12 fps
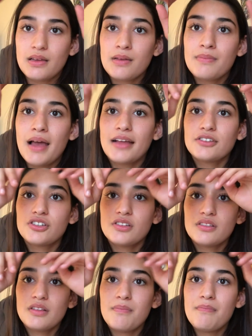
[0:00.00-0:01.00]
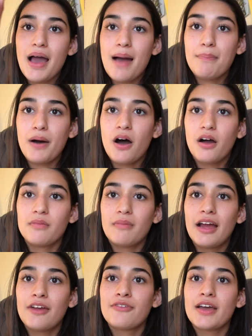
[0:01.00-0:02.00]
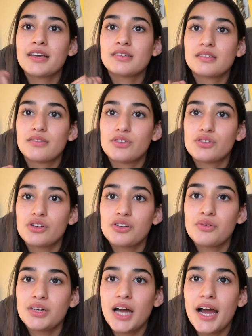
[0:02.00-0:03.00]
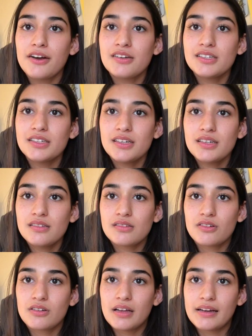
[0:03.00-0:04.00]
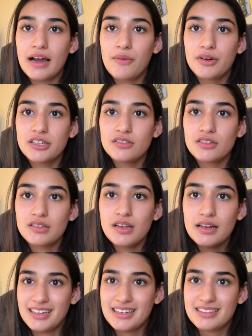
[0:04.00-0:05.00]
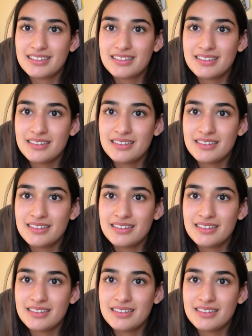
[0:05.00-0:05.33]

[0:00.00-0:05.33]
Imagine the map on my face. If you don't know what Ireland is or like what it looks like, it's